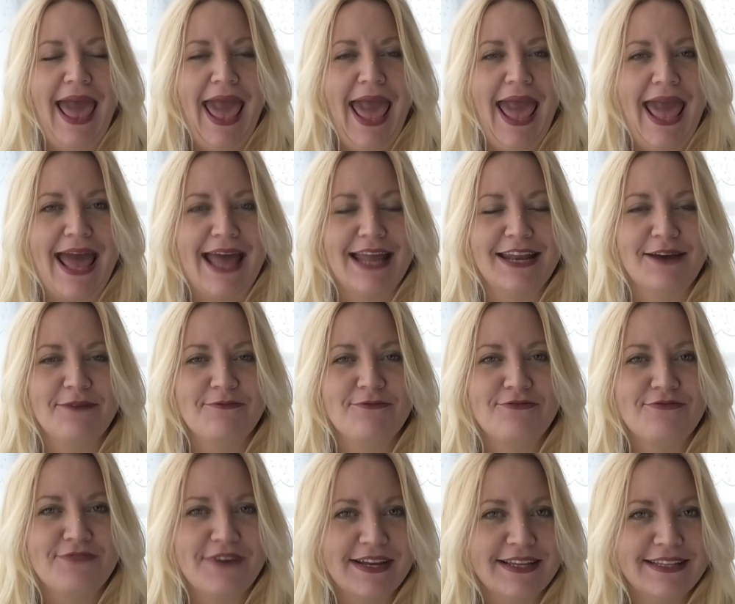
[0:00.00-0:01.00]
and I'm
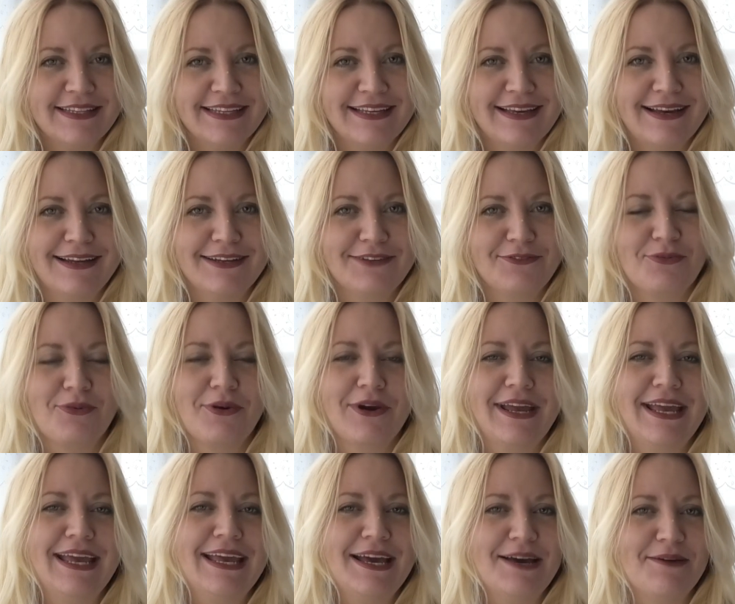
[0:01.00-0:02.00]
finally kind of
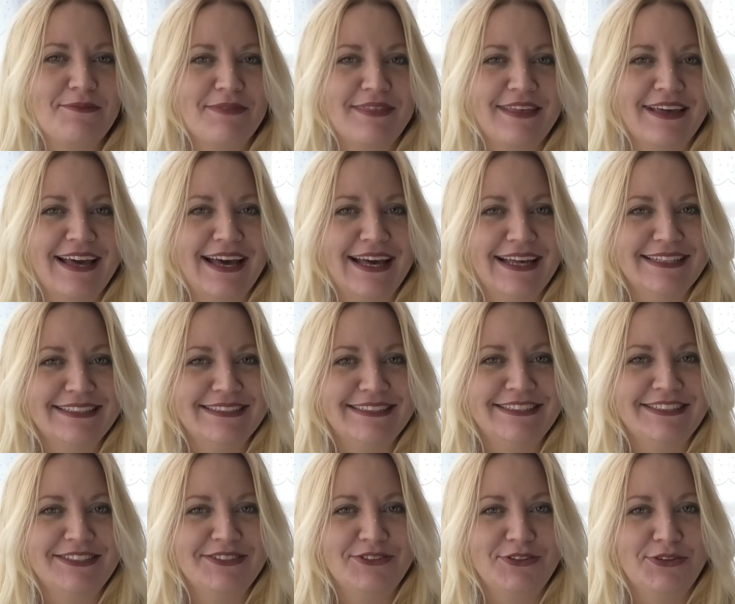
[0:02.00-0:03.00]
working up the
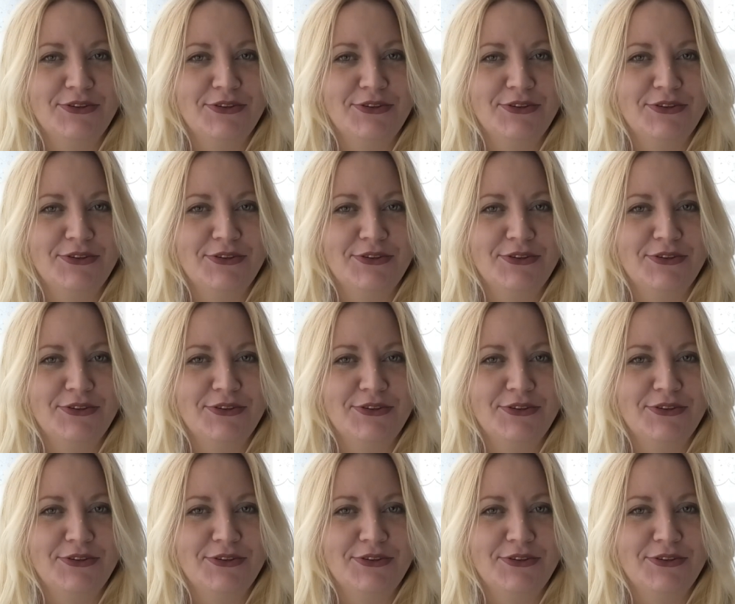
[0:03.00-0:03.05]
guts